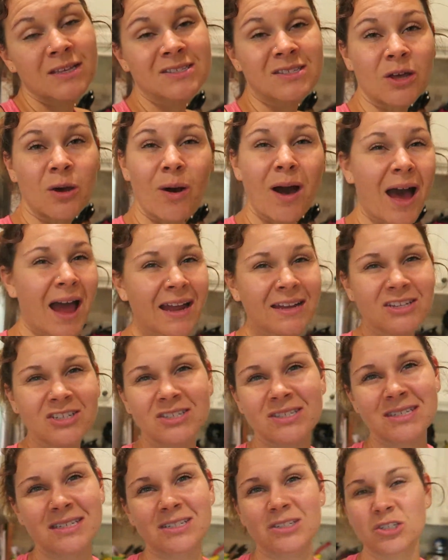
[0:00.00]
So I
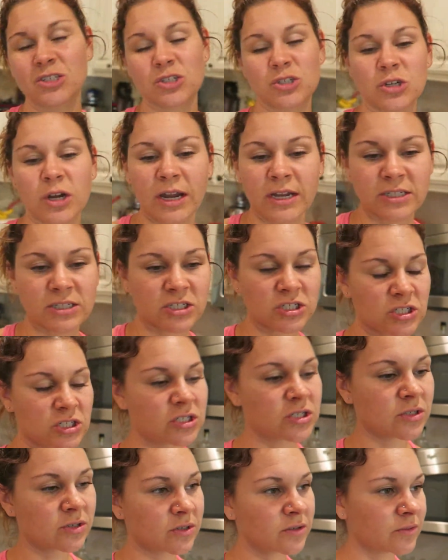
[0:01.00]
just didn't
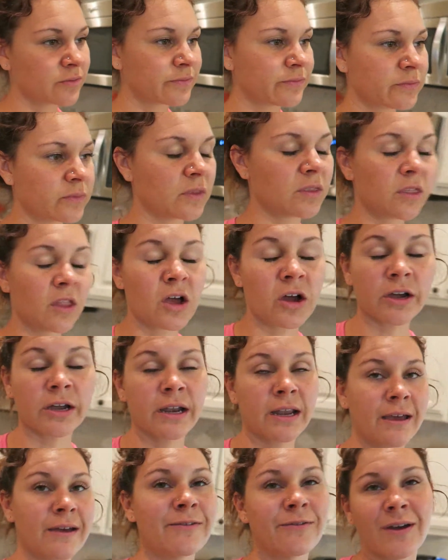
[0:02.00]
stretch long
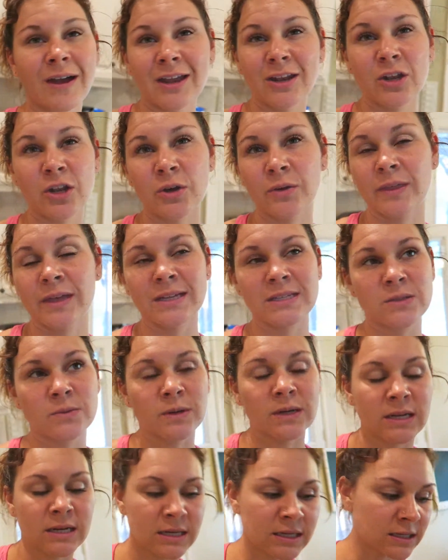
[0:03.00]
enough. I know that's
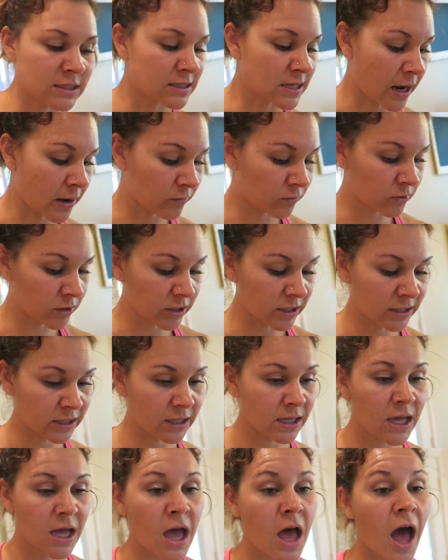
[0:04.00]
what it is. I
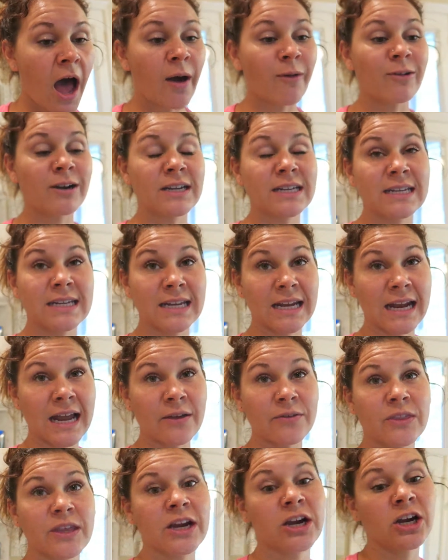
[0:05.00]
really, I wanted to get
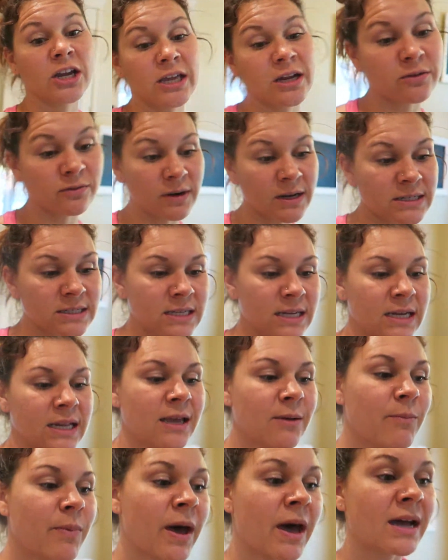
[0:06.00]
out there, get a run done and
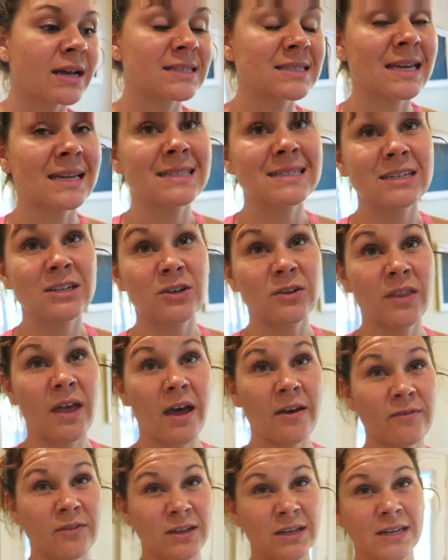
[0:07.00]
get back because I had dinner in
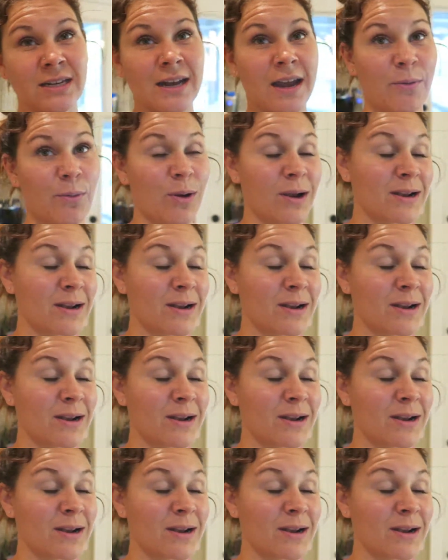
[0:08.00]
the oven and I